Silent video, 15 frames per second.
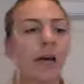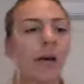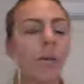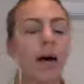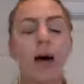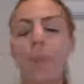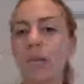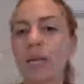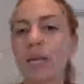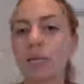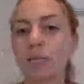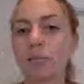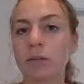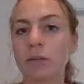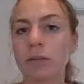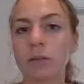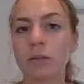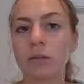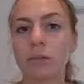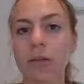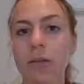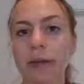Hummus with
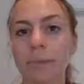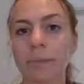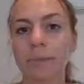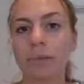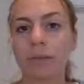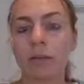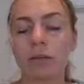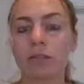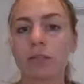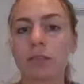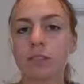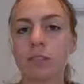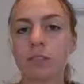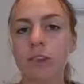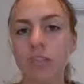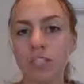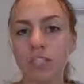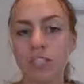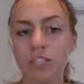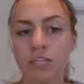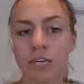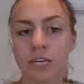some
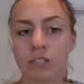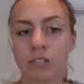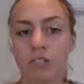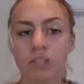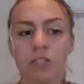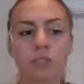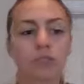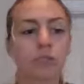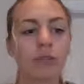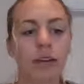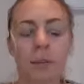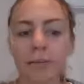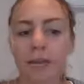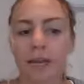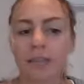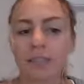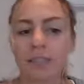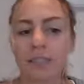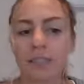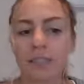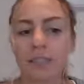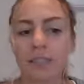veggie sticks, trail
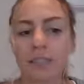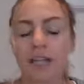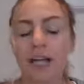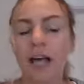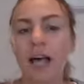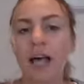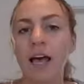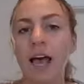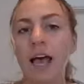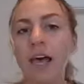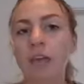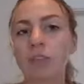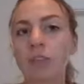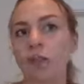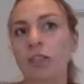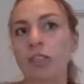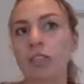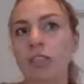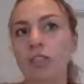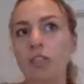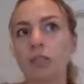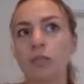mix. I also like
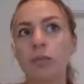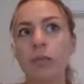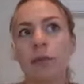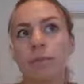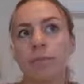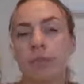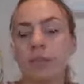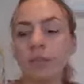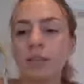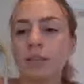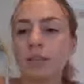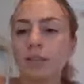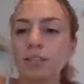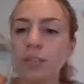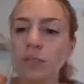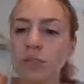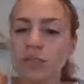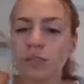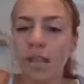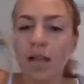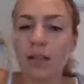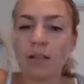to make a little tuna
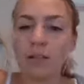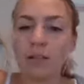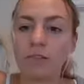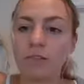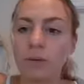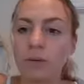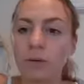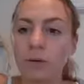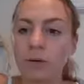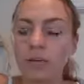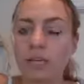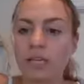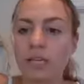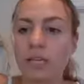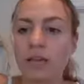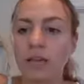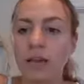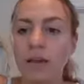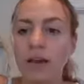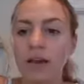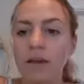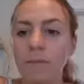salad for protein
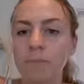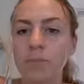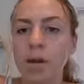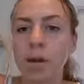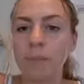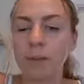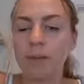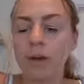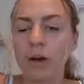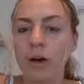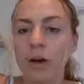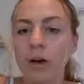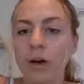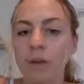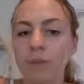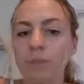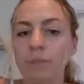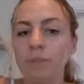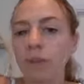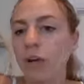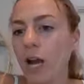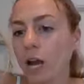and top it
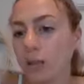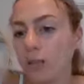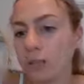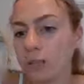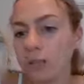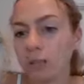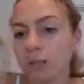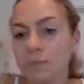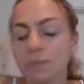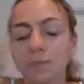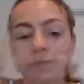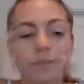on crackers.